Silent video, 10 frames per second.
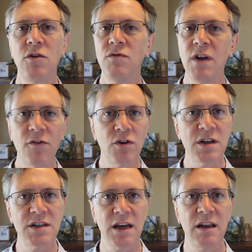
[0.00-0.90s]
You've never
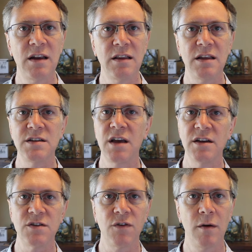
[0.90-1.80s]
detected it. These
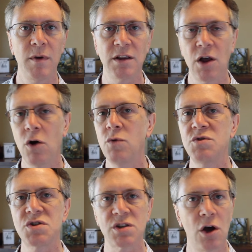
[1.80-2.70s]
guys have come in low,
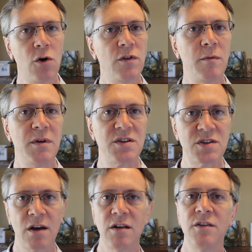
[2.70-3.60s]
slow, they've been
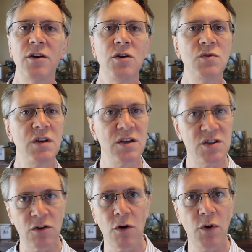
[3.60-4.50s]
subtle, they're using a
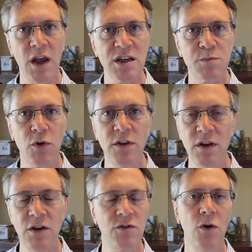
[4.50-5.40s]
zero day exploit
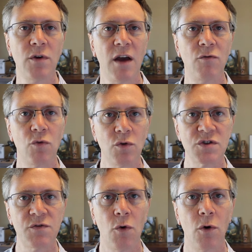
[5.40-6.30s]
that you don't have
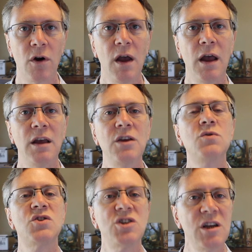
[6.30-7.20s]
rules for.
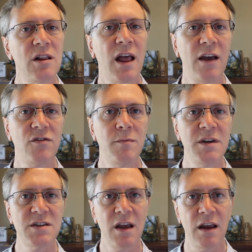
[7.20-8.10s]
You still have to
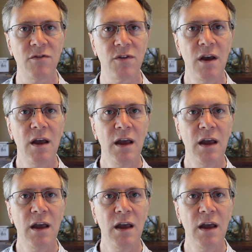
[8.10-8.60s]
be safe.